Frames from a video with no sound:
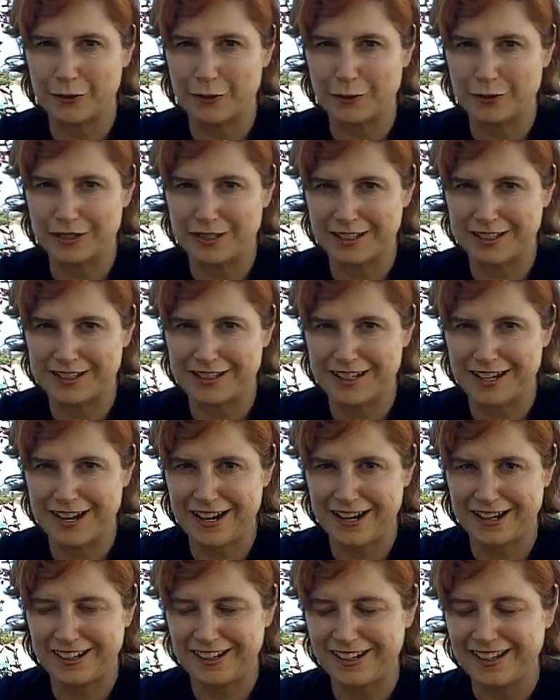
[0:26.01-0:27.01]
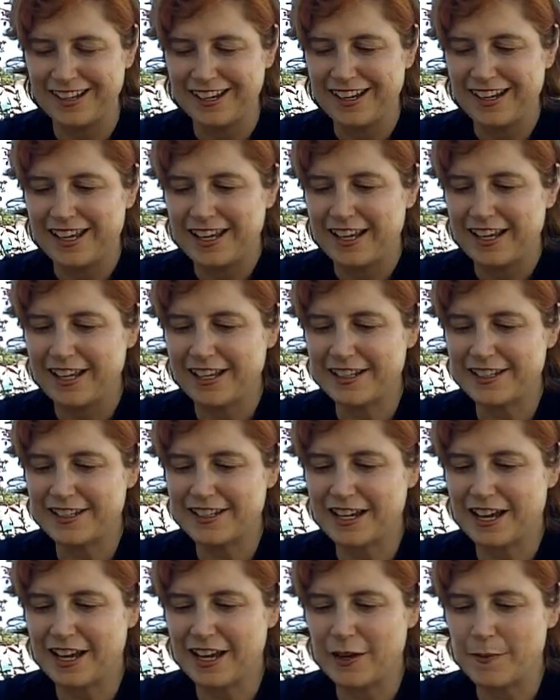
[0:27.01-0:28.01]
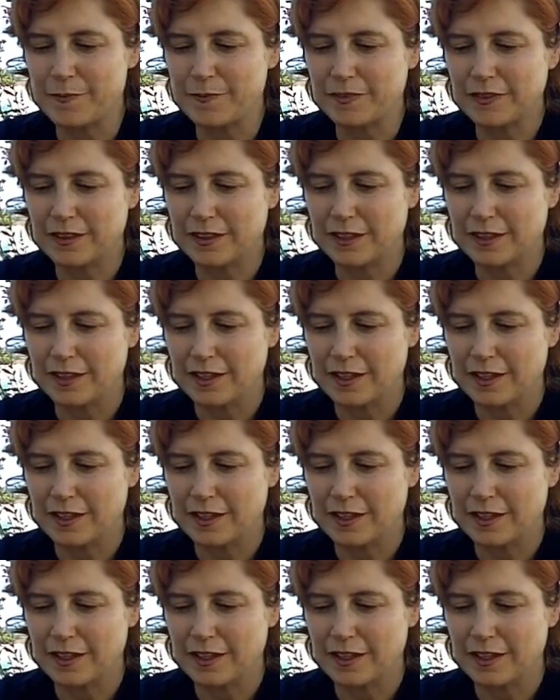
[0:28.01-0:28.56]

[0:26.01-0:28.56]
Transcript: through 68 is when